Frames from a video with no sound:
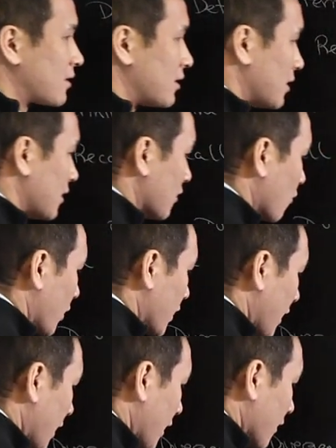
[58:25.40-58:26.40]
need
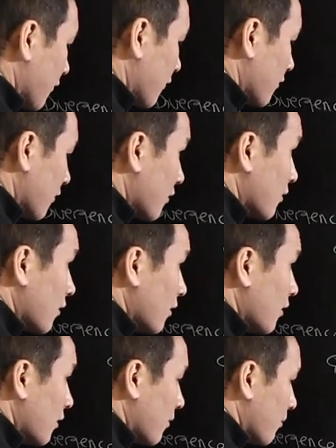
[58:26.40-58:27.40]
1/2
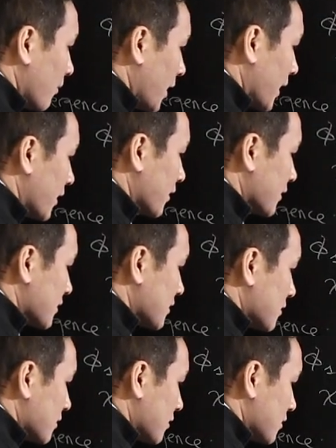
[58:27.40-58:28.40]

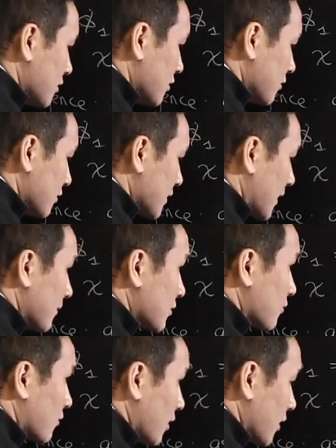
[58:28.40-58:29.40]
minus 2 times
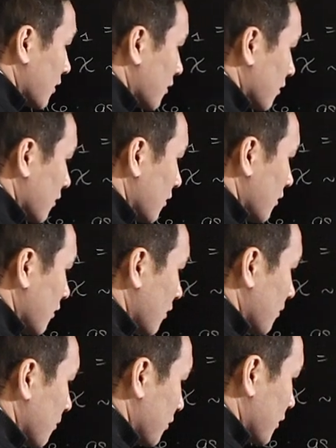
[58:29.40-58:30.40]
1
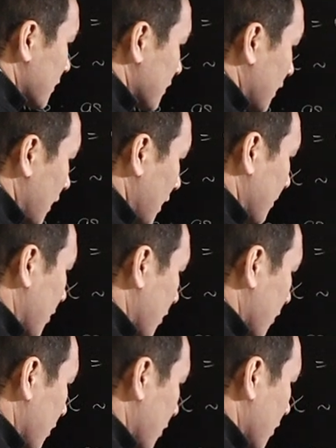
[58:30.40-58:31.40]
plus
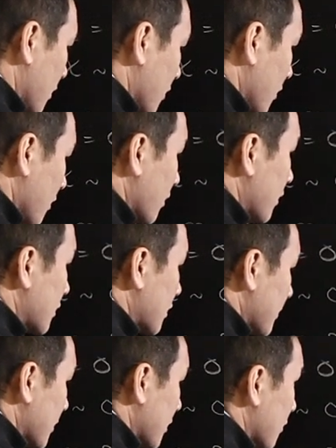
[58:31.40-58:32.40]
gamma to
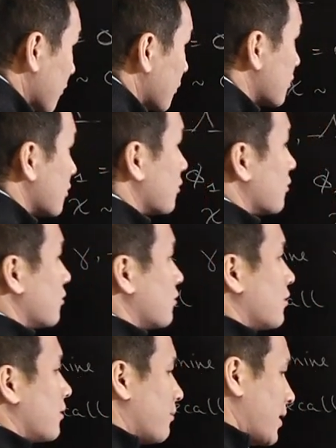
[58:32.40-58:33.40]
be equal to
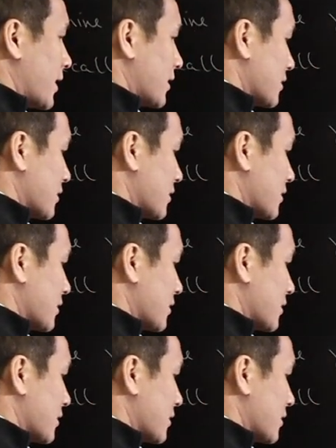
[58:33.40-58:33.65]
minus